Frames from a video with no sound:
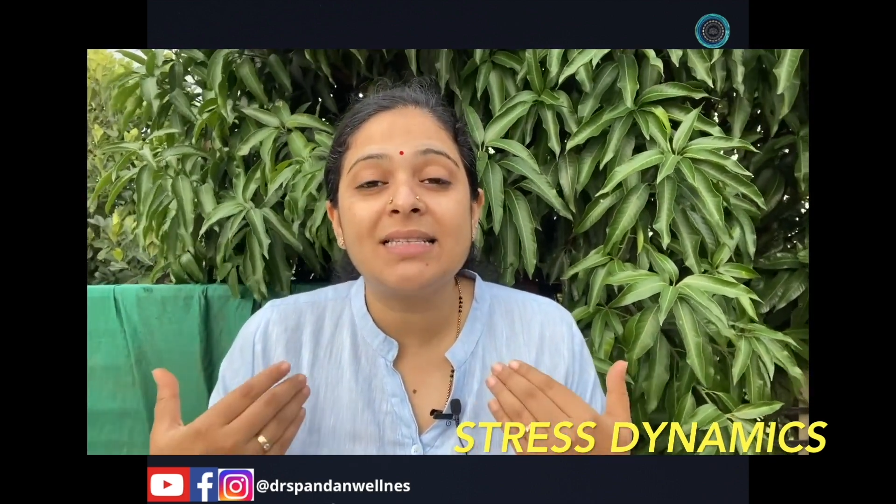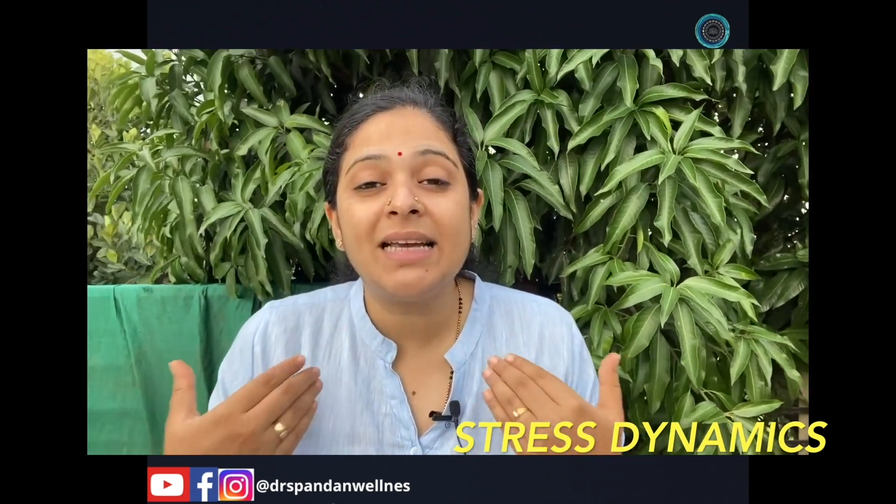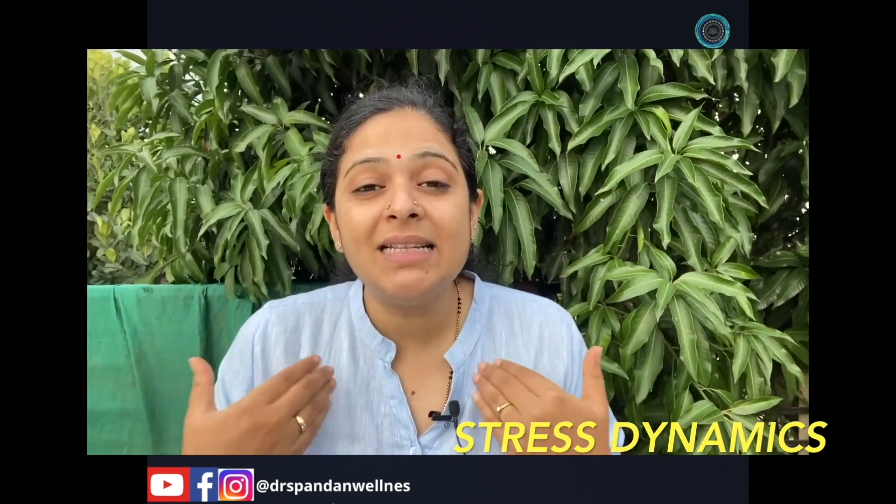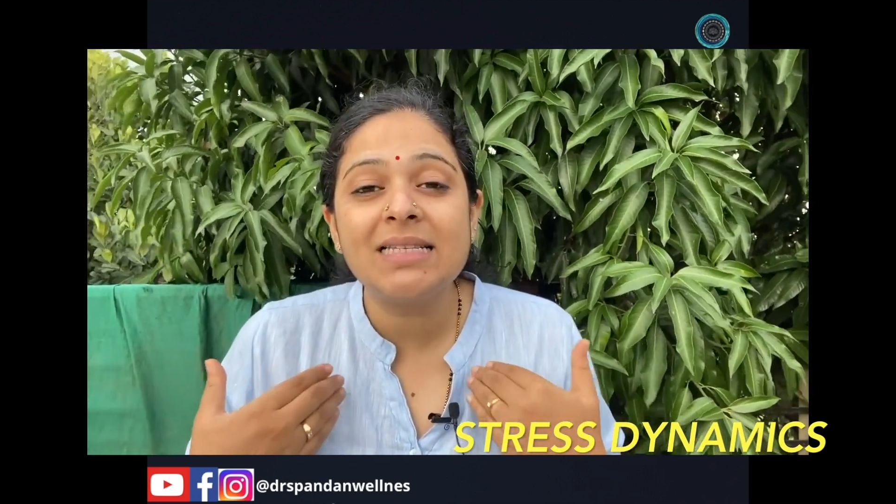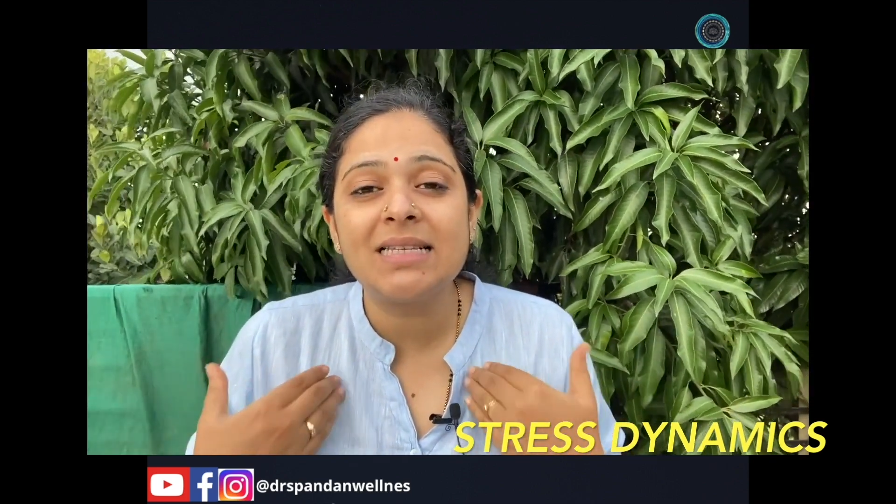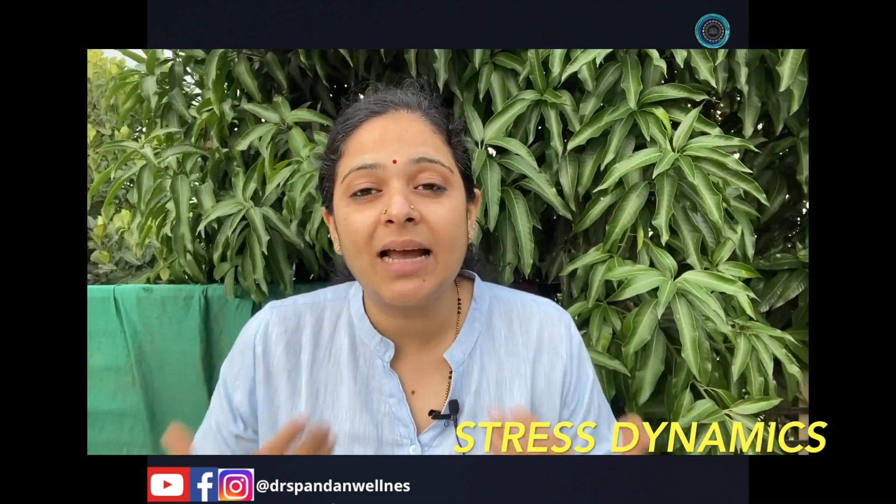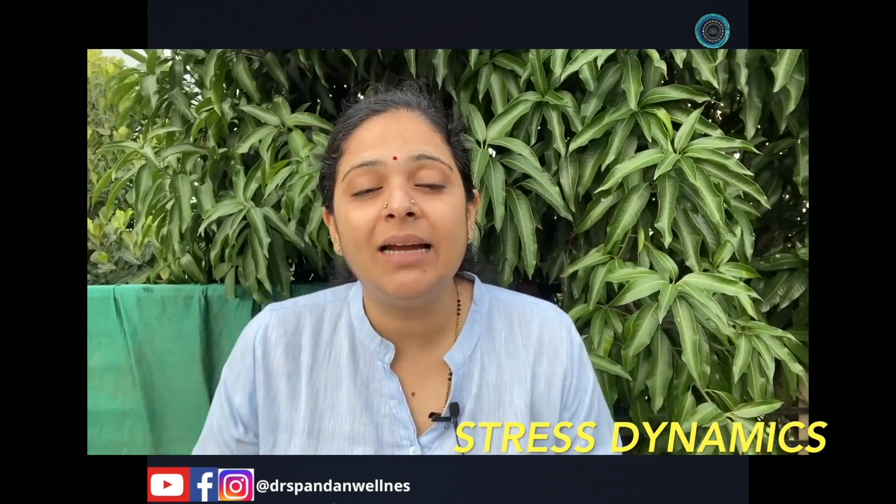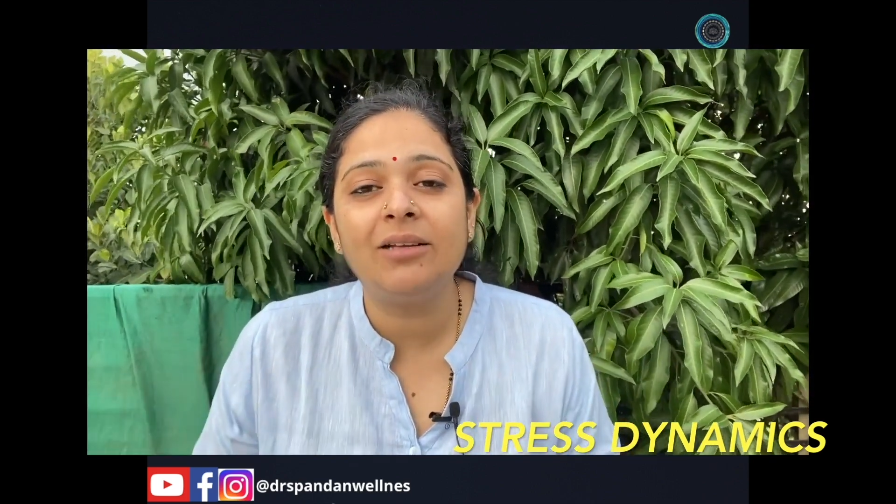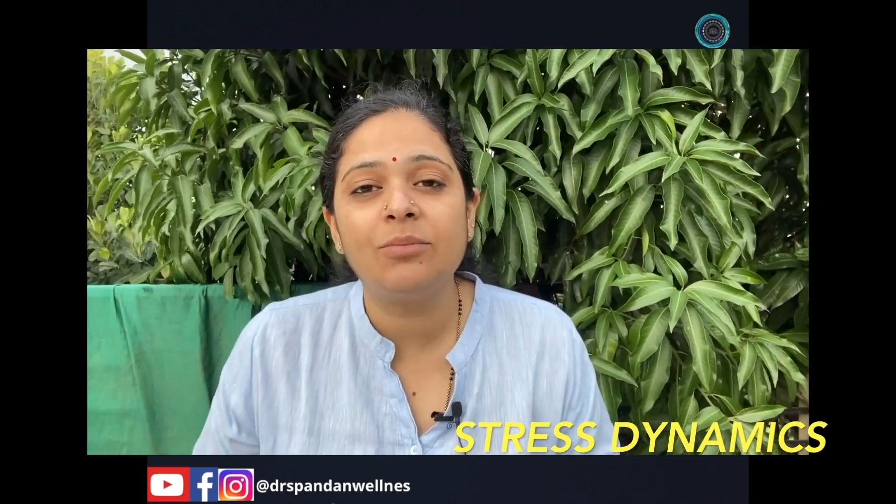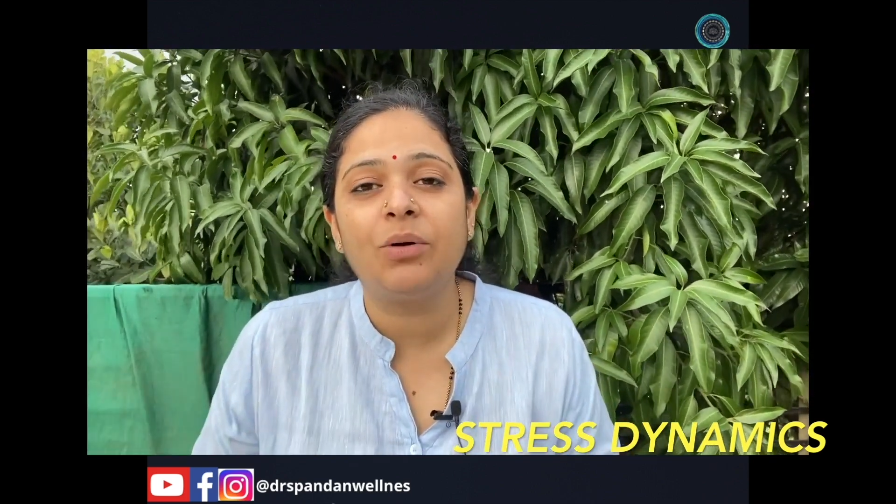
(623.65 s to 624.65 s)

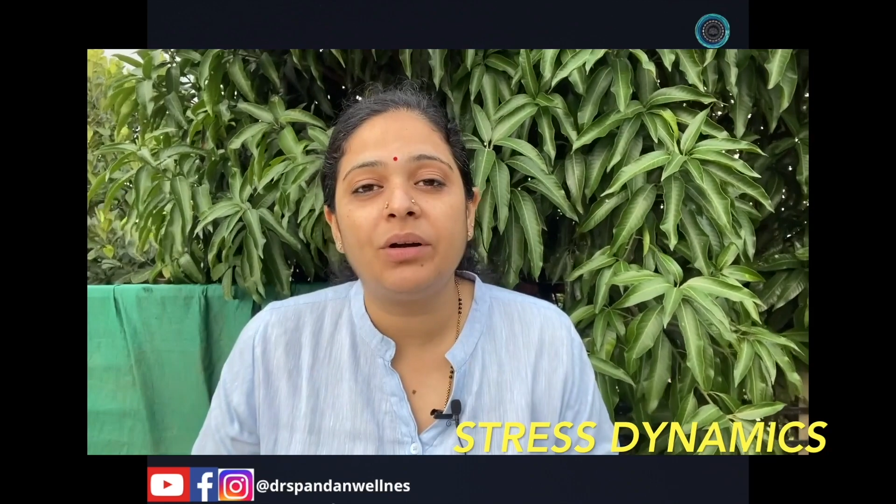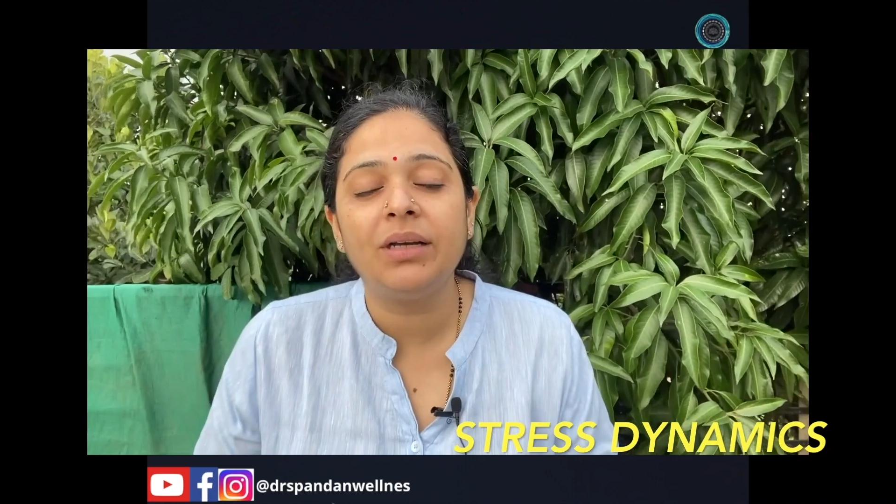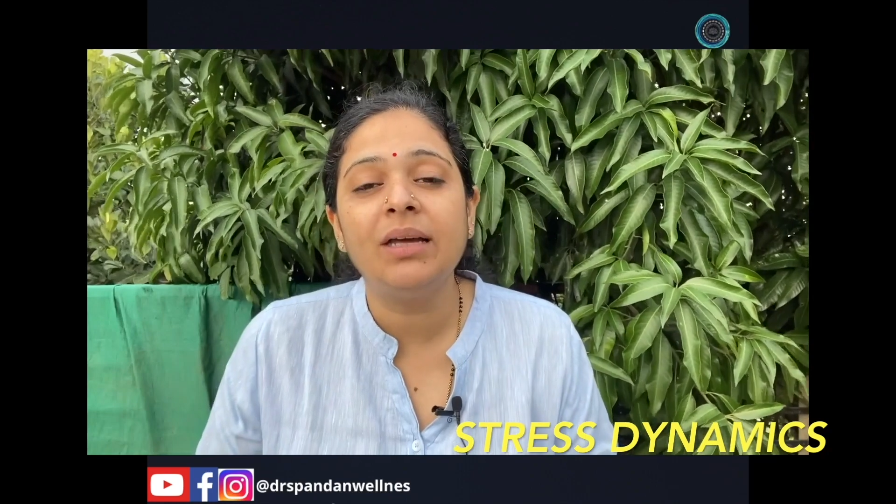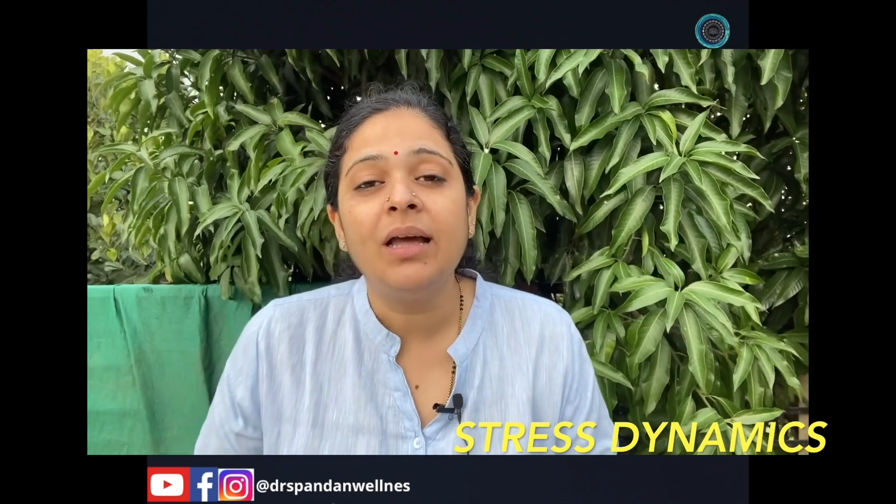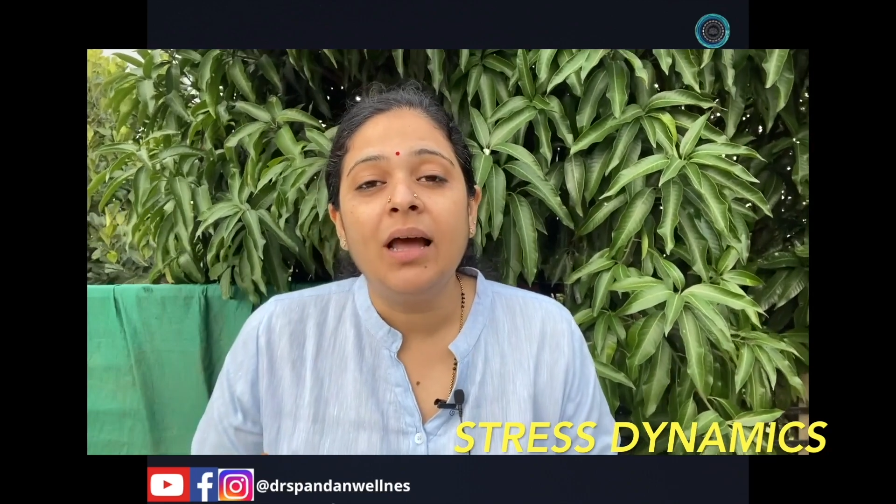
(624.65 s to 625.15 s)
inside the body,